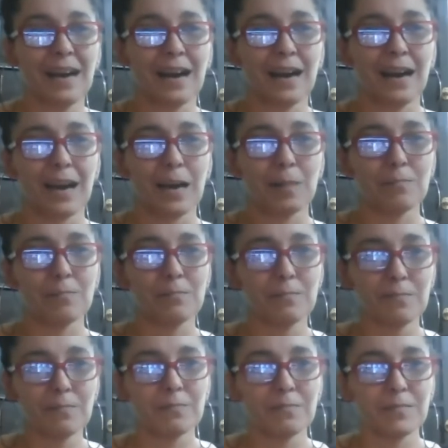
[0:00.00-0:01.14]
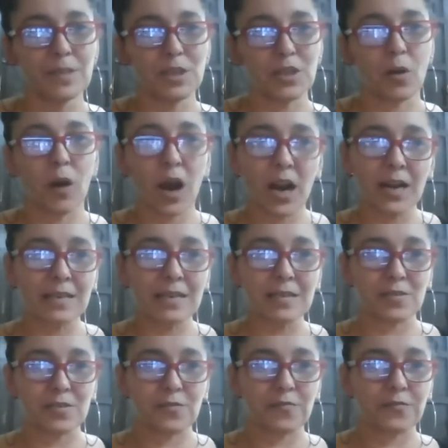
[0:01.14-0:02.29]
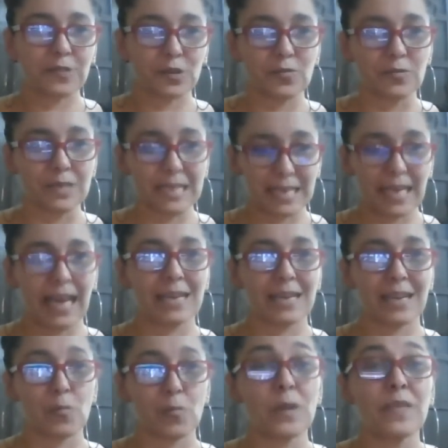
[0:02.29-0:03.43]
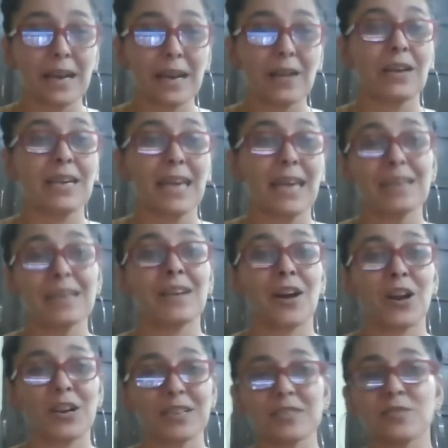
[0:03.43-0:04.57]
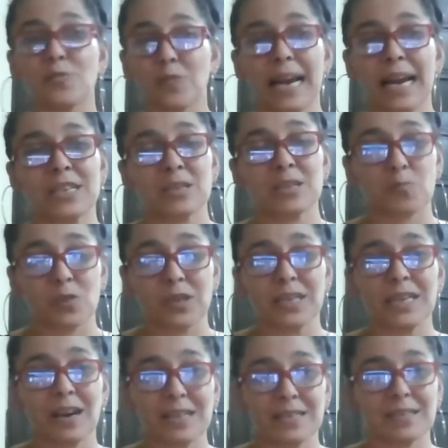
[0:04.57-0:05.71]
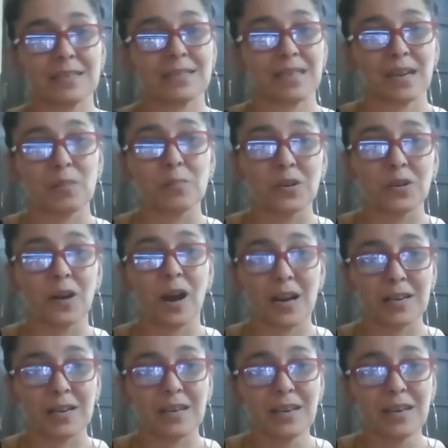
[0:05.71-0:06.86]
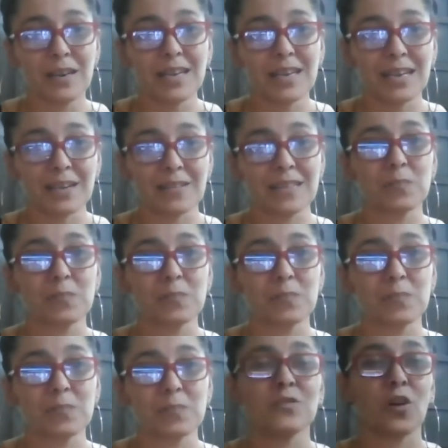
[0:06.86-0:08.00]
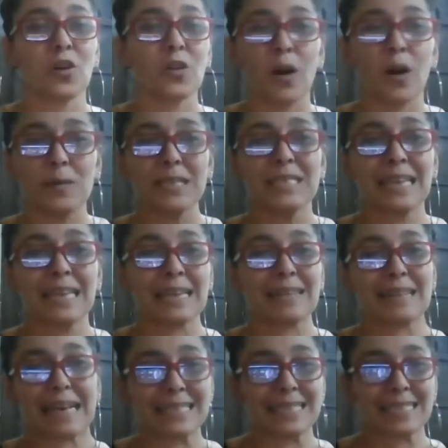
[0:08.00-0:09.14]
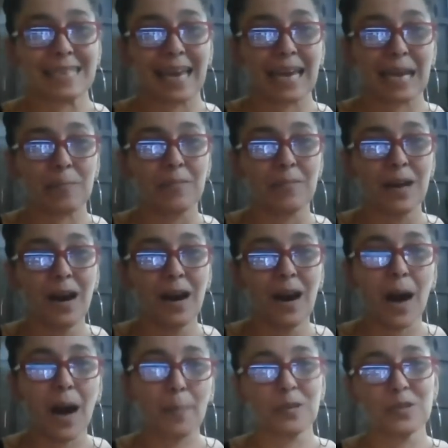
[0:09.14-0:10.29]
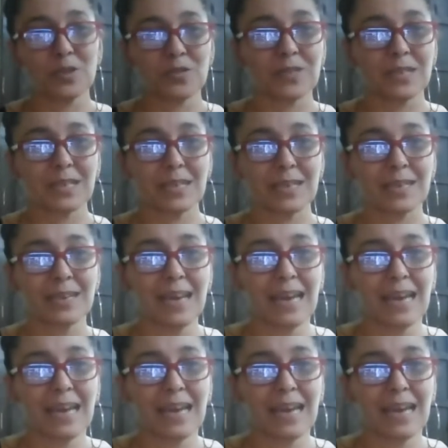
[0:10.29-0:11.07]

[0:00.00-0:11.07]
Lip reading: artists who flew to Kenya, when there are Kenyan artists who are actually working on sustainable art here as well, who don't always get that same opportunity.